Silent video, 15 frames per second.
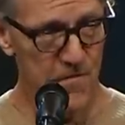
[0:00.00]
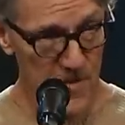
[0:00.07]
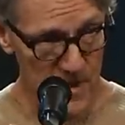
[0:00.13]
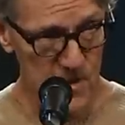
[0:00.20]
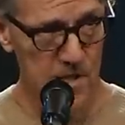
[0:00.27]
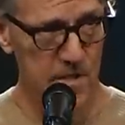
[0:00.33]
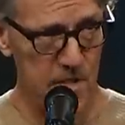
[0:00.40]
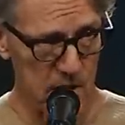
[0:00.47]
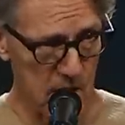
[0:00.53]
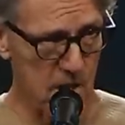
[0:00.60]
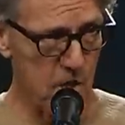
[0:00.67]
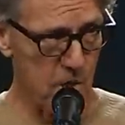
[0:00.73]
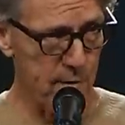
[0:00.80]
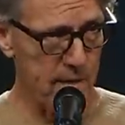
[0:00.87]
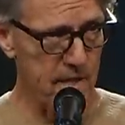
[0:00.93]
visit the
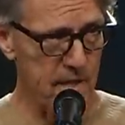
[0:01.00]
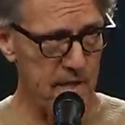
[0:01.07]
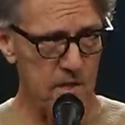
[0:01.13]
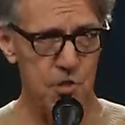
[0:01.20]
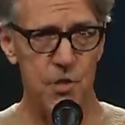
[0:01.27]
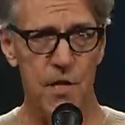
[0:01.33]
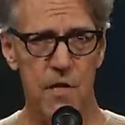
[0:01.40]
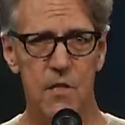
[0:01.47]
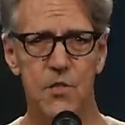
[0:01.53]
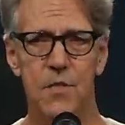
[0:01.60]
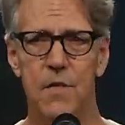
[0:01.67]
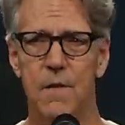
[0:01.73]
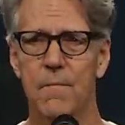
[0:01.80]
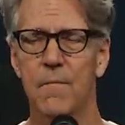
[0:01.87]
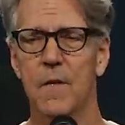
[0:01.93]
Corinthian
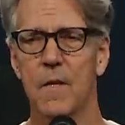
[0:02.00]
church,